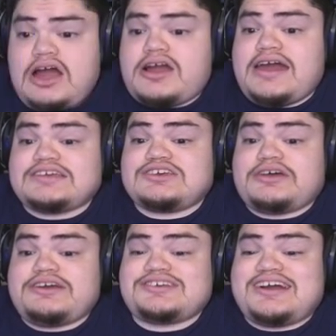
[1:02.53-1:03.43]
All right, so
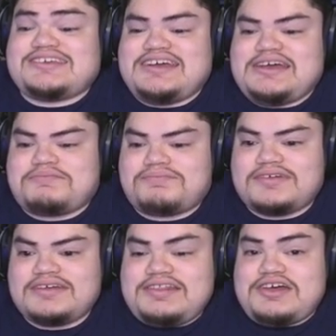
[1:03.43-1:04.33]
here's our team.
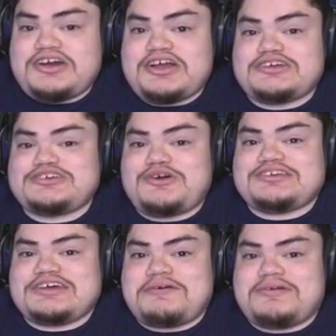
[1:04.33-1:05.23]
Look at our
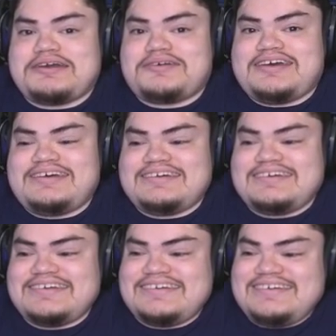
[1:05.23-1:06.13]
shortstop, baby.
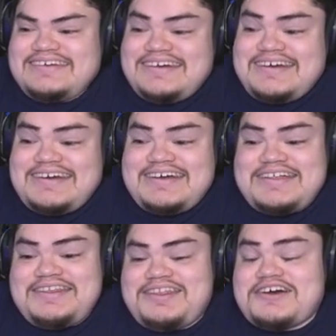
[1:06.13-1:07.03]

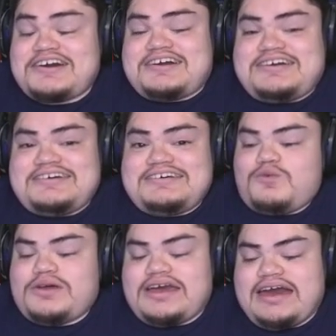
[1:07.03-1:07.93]
Look,
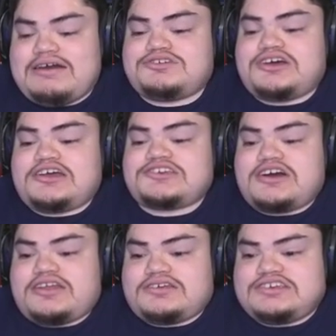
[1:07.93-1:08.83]
we have Josh
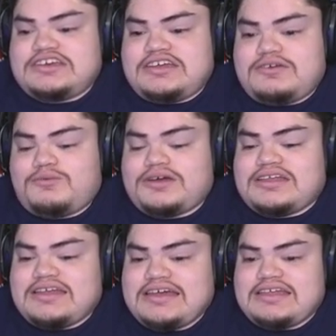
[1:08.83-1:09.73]
Donaldson. We
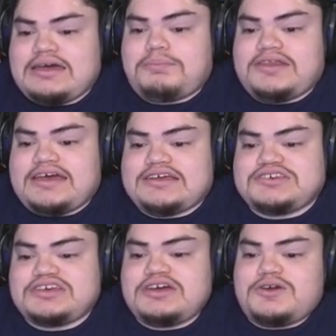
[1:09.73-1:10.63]
need a
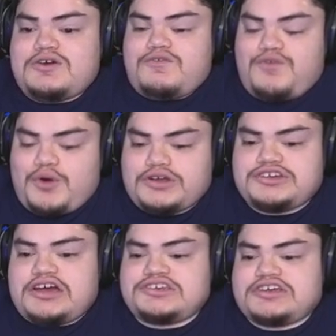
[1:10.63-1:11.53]
place for
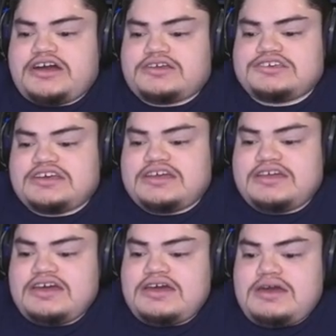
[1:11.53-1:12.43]
Josh Donaldson,
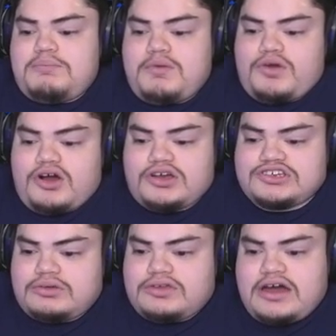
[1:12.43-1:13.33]
but we're
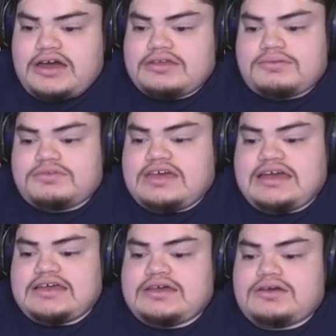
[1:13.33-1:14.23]
also not
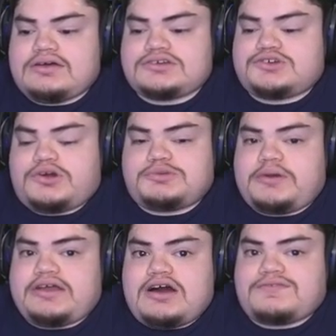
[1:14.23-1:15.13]
taking George
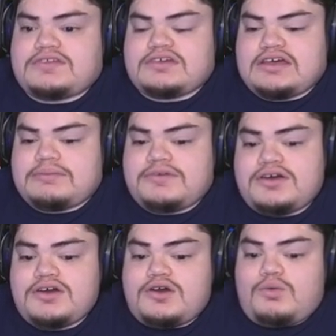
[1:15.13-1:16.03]
Brett off the team.
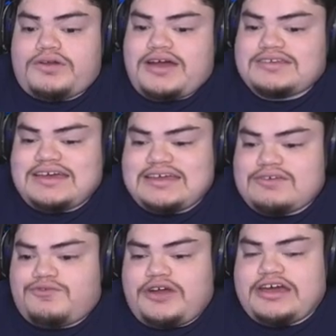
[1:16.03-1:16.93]
We're not taking
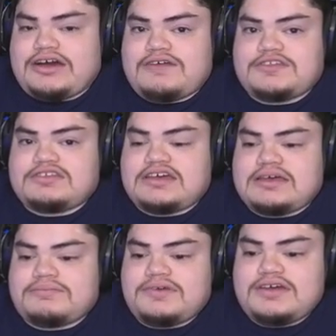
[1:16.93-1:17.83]
Frank off the team.